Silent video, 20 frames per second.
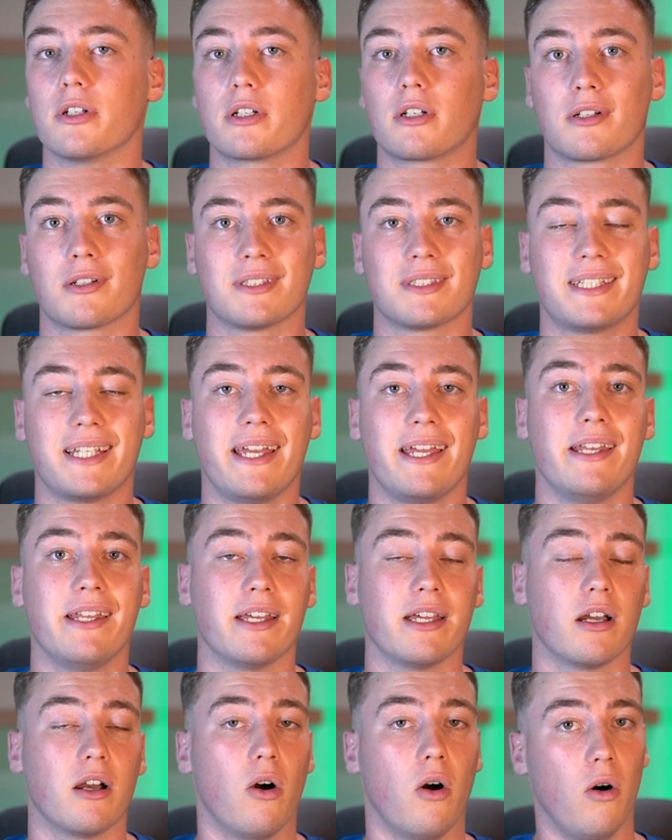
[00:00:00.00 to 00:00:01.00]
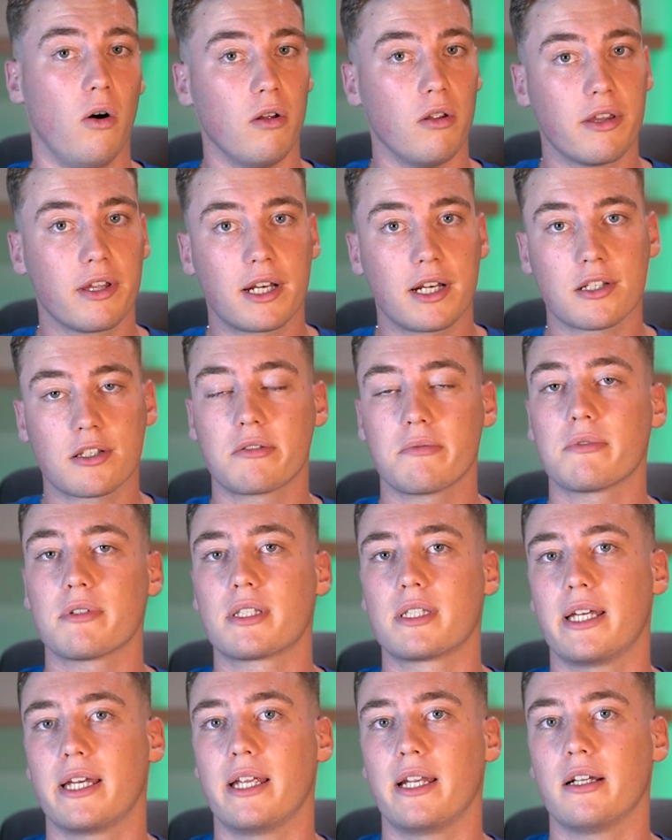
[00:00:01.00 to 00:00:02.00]
containing all the customers'
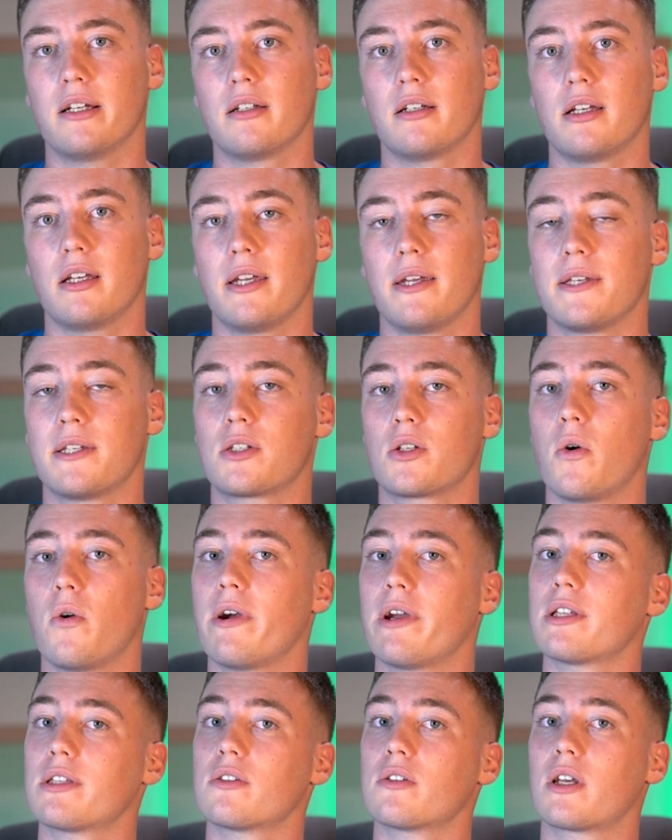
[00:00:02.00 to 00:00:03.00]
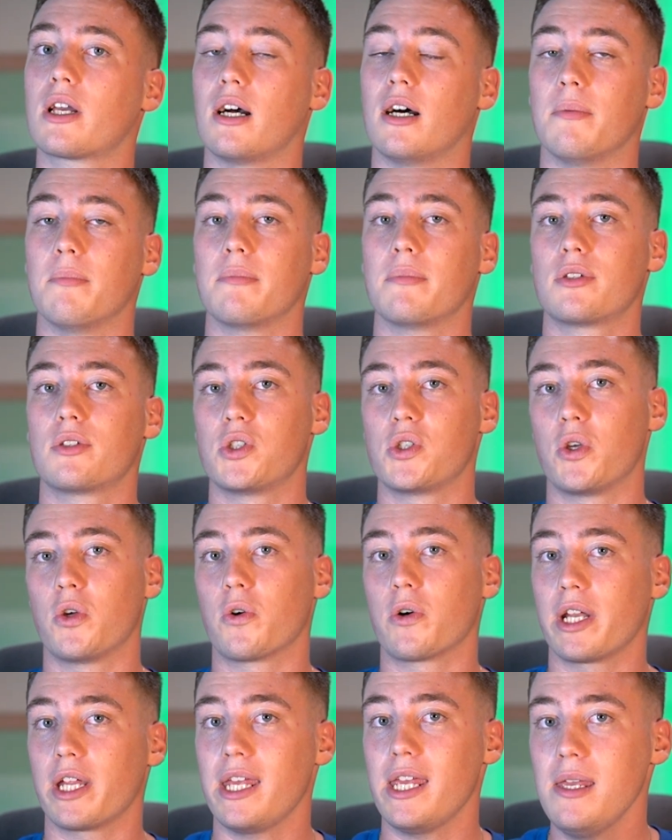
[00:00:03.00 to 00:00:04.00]
data is going to come to your
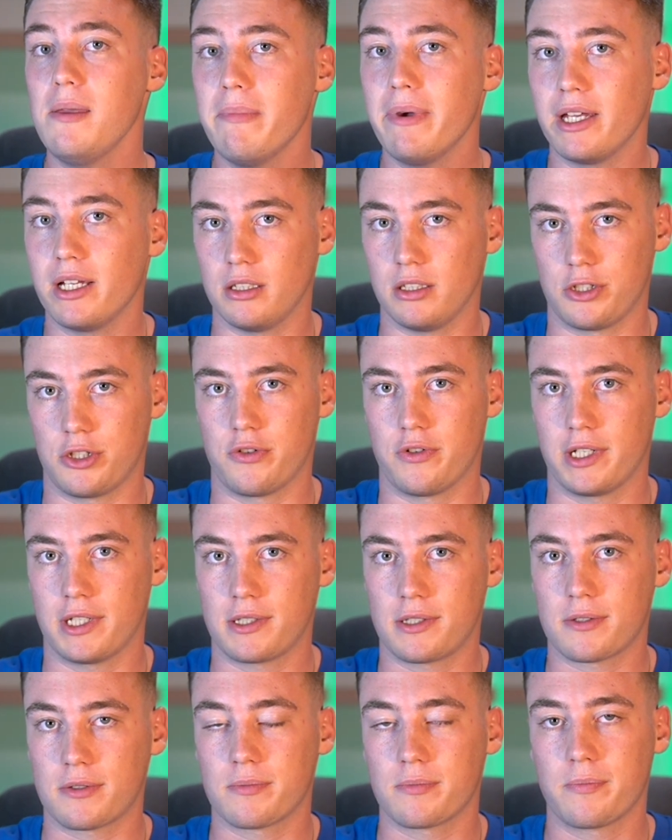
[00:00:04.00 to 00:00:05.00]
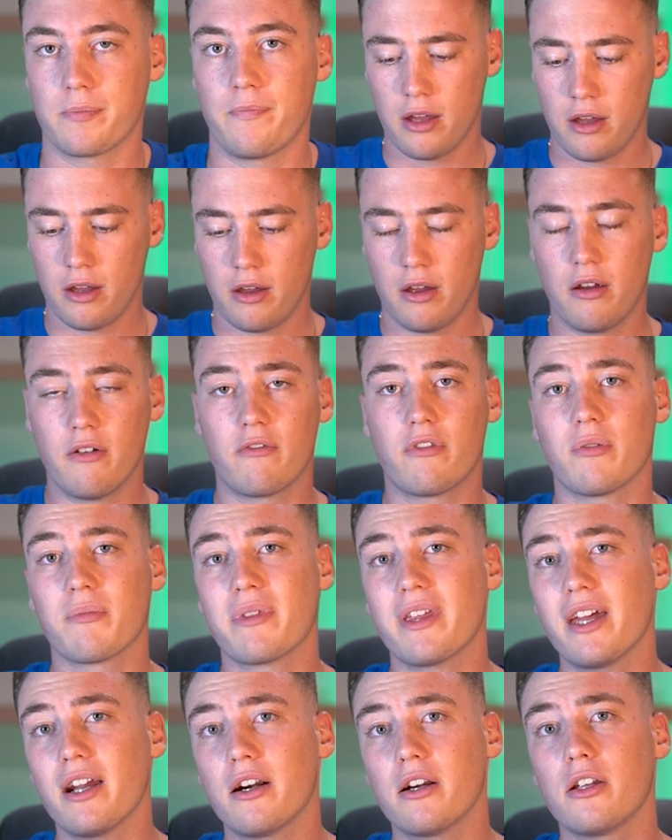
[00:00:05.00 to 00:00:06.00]
email address. From
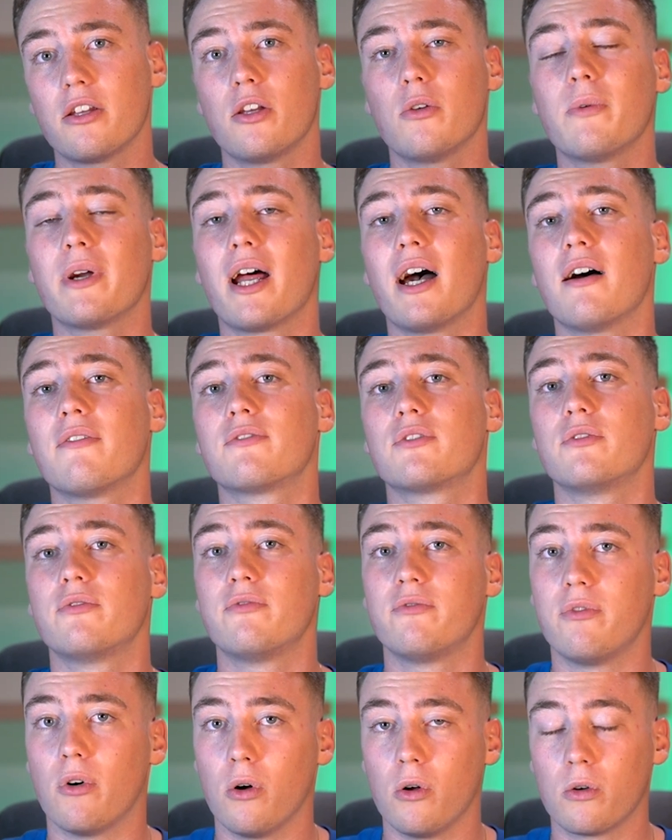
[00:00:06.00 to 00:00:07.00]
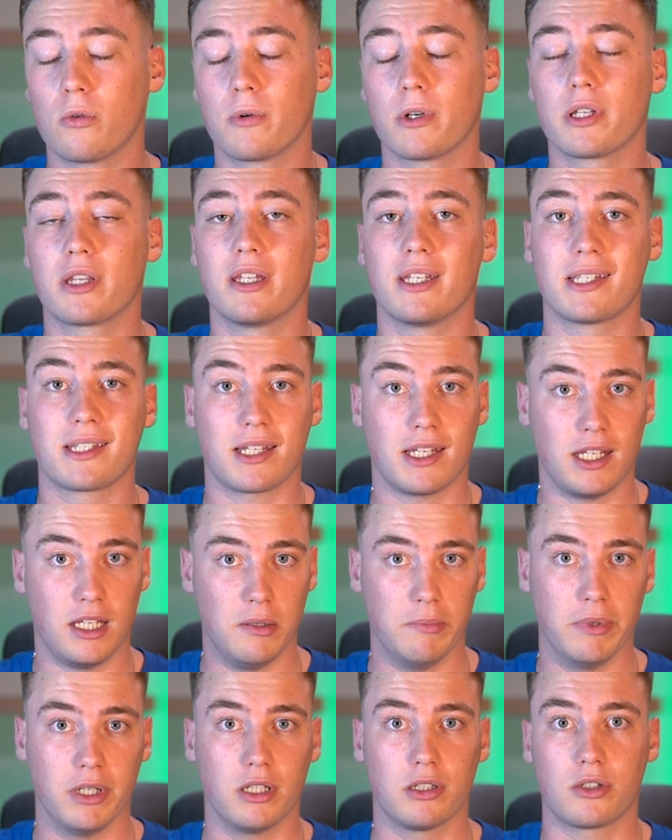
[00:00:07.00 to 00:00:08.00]
there, you will have to forward this
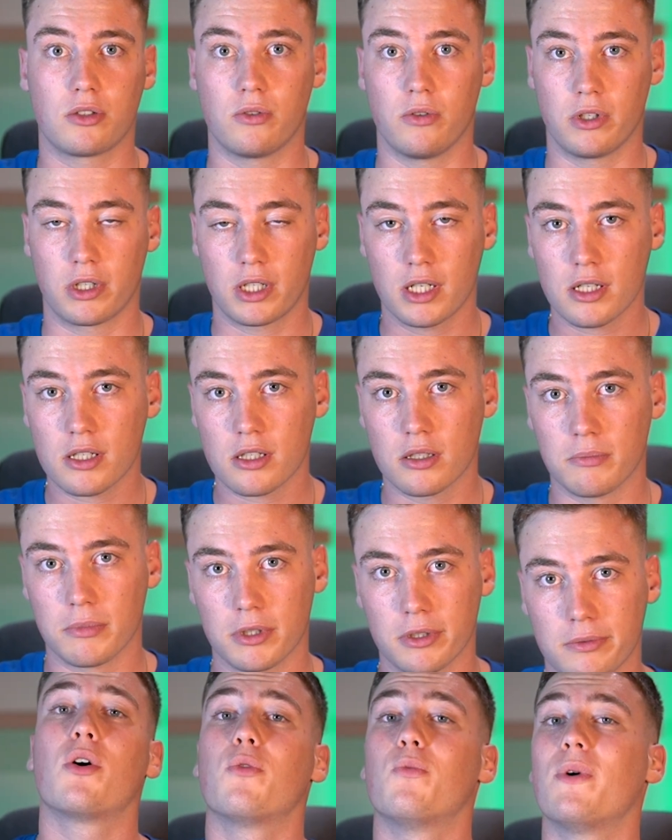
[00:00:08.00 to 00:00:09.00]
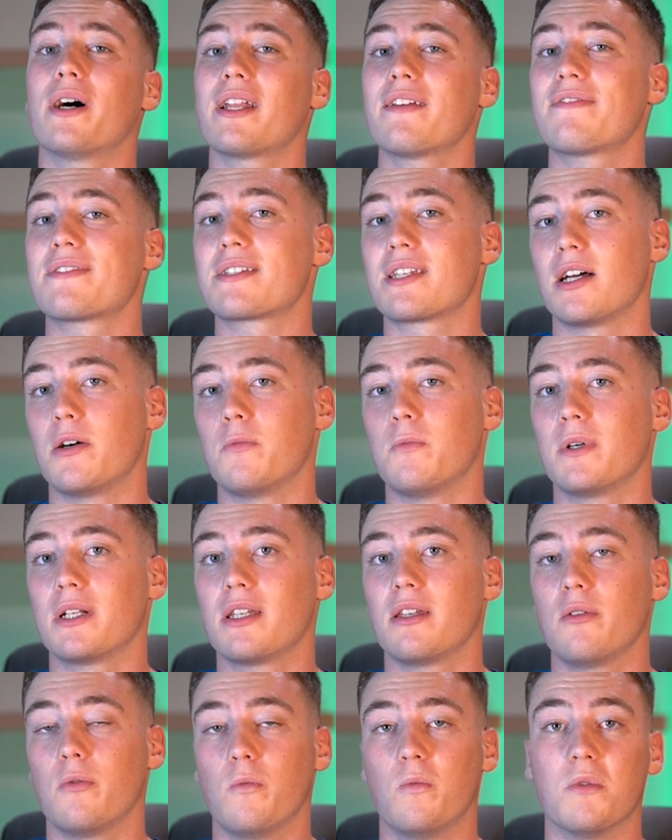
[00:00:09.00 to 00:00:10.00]
email to your customer. What if someone
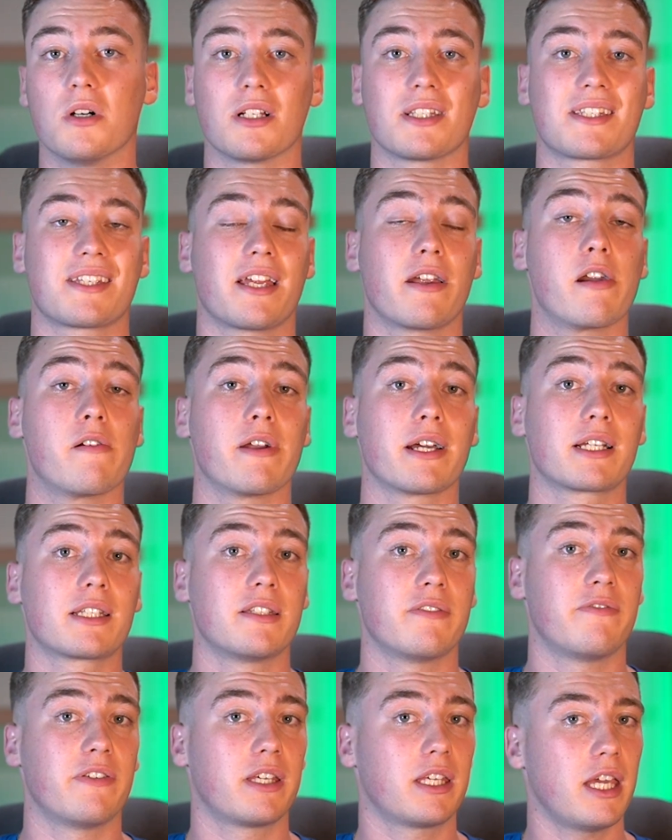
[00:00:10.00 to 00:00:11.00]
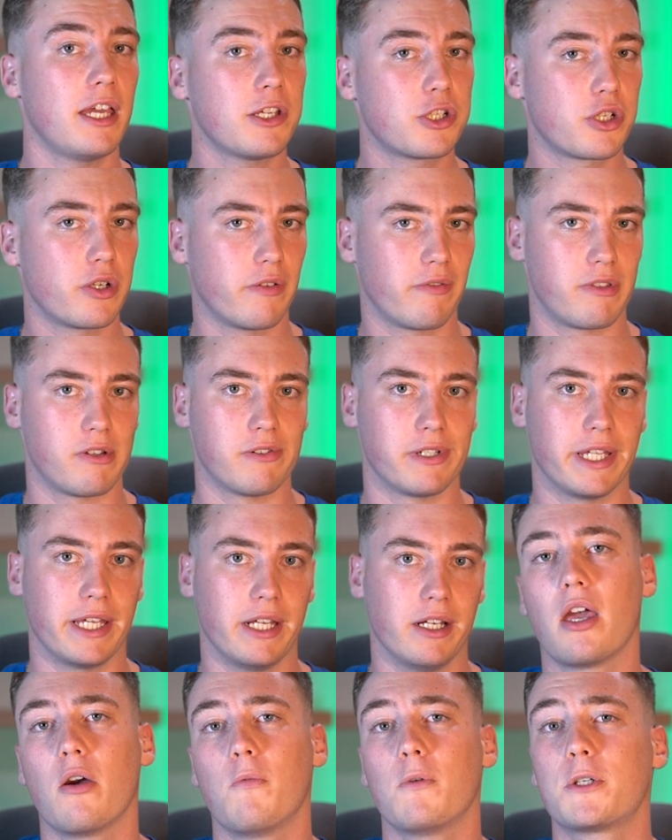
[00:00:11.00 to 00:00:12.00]
wants a rectification of their data,
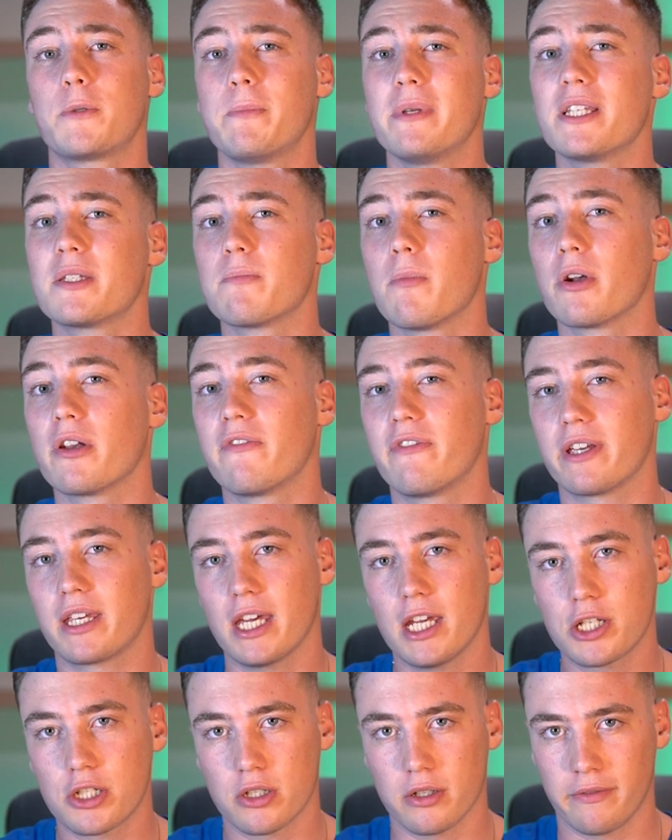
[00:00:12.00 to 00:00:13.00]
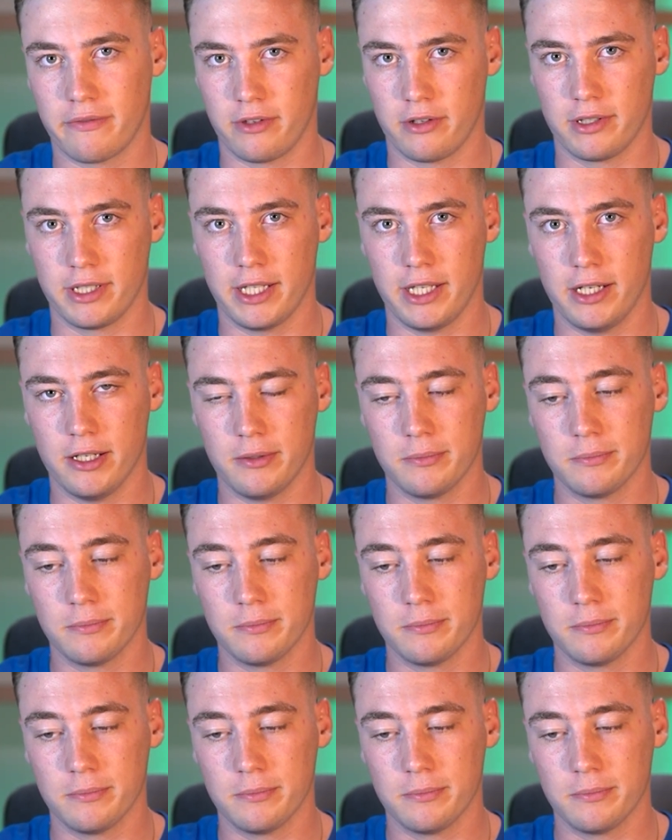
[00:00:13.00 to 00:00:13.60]
which means modification of their data?